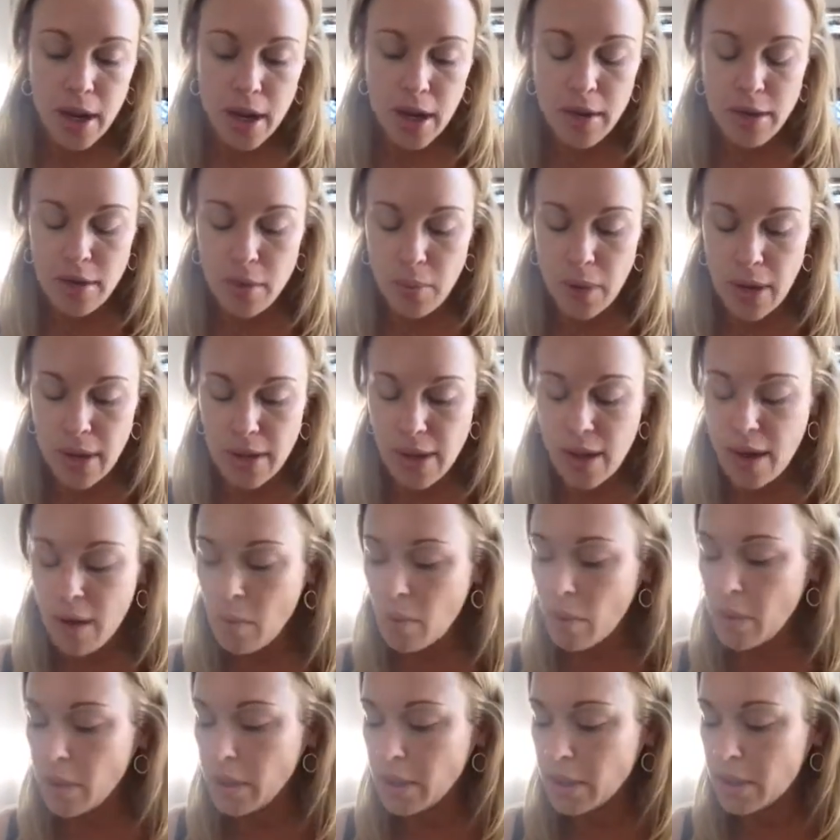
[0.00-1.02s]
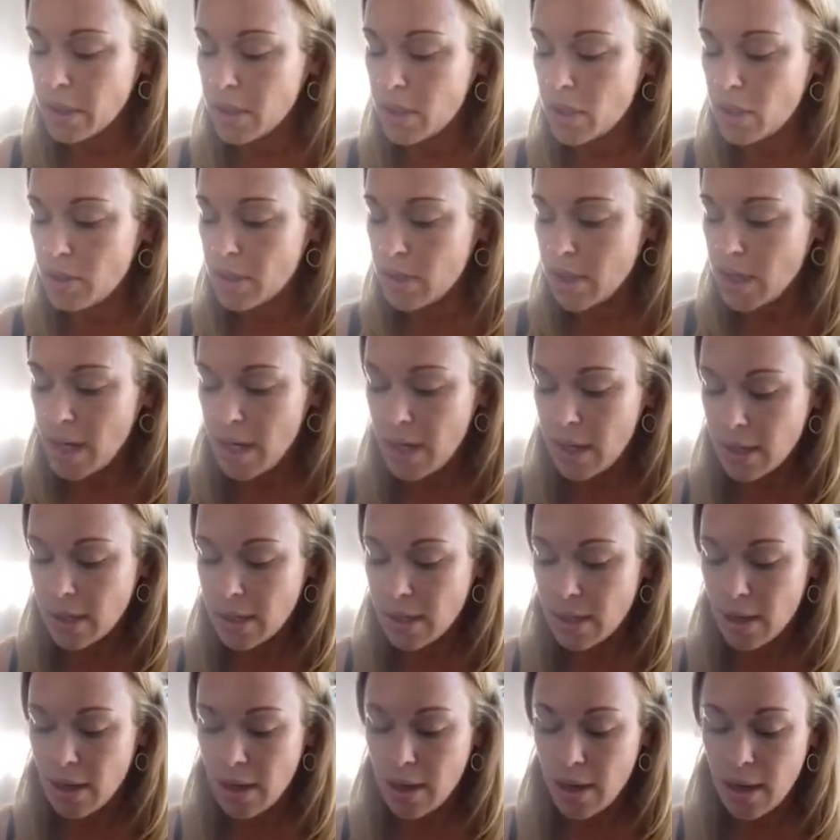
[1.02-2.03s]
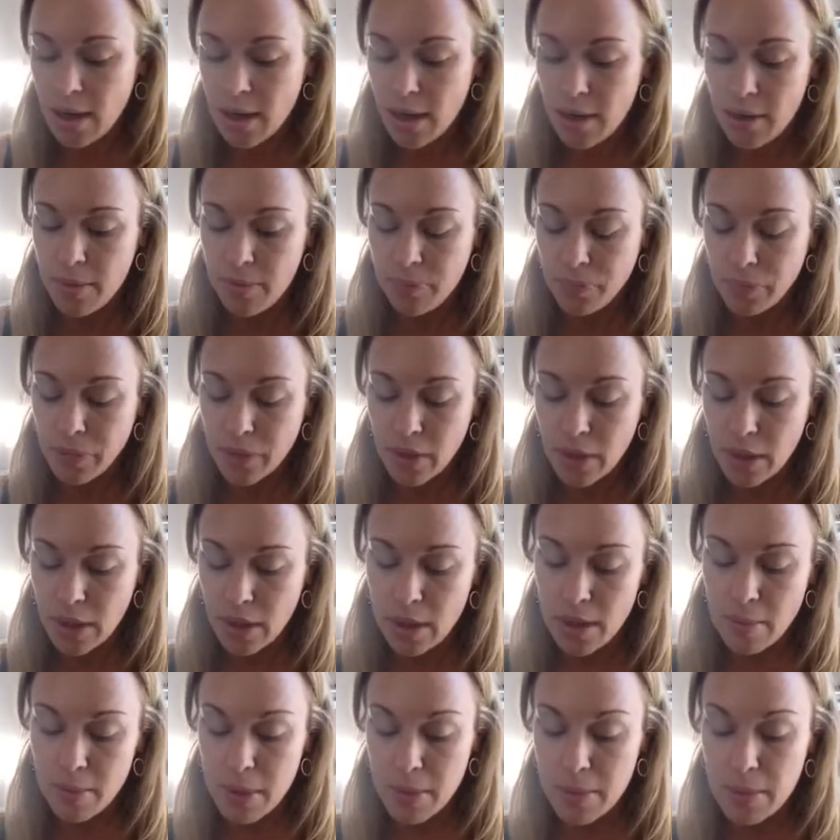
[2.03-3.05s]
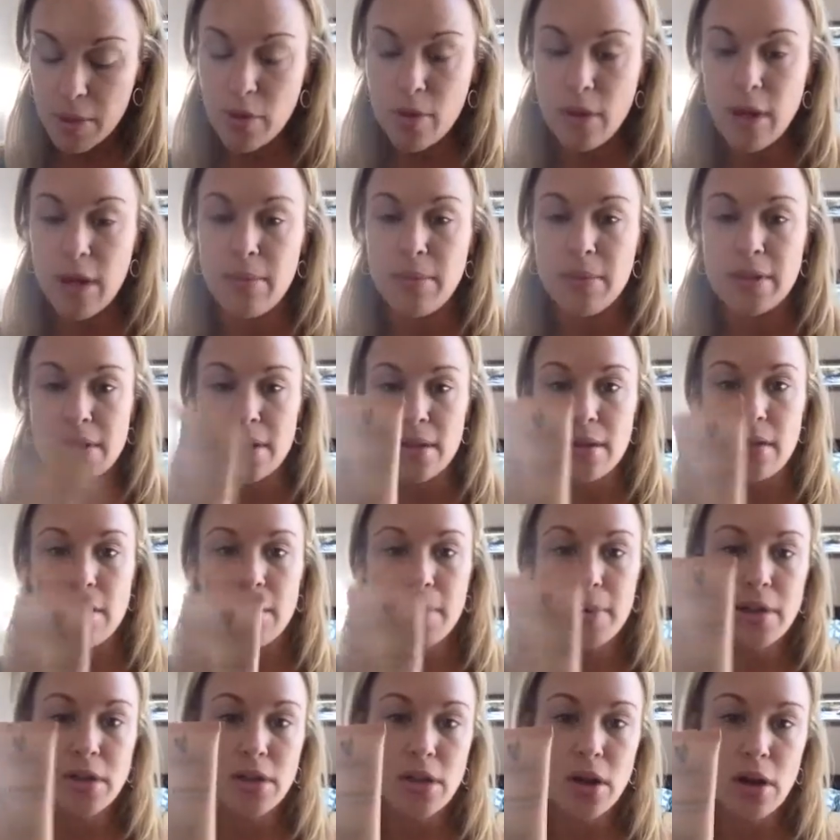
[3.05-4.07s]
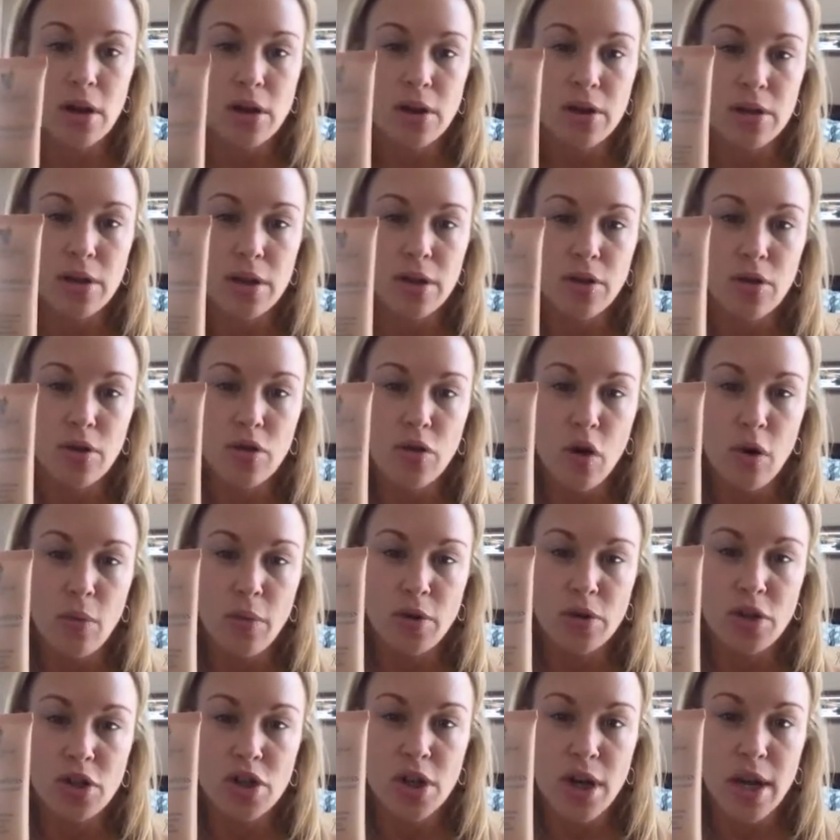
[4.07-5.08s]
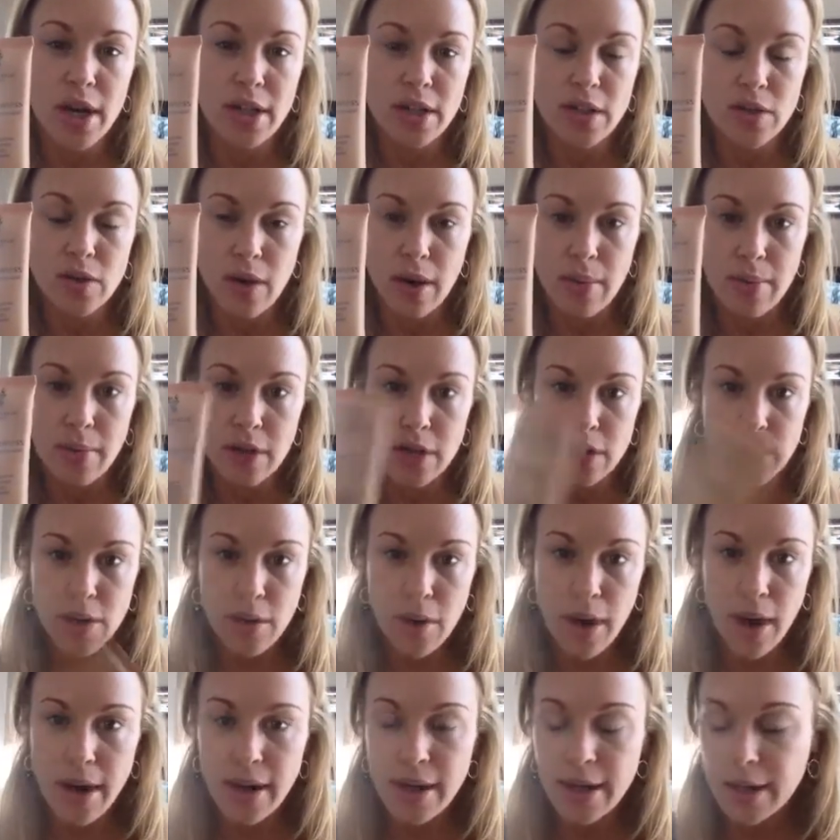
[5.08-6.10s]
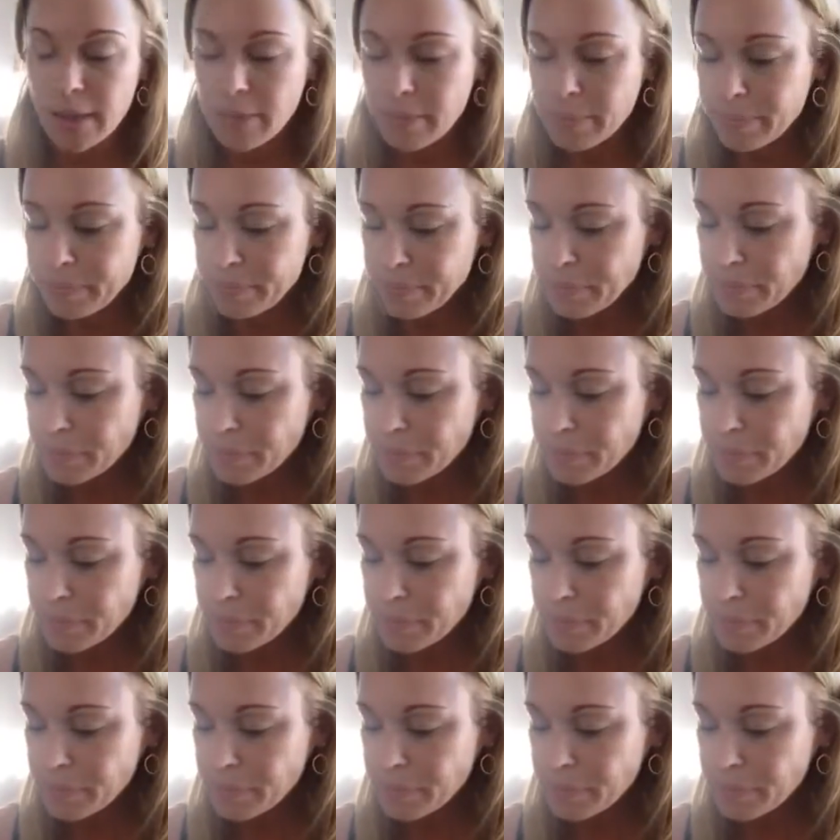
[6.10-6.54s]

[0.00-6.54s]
And the way that works is you take a BB cream that's a little bit darker than your normal shade. So I'm going to do Honey.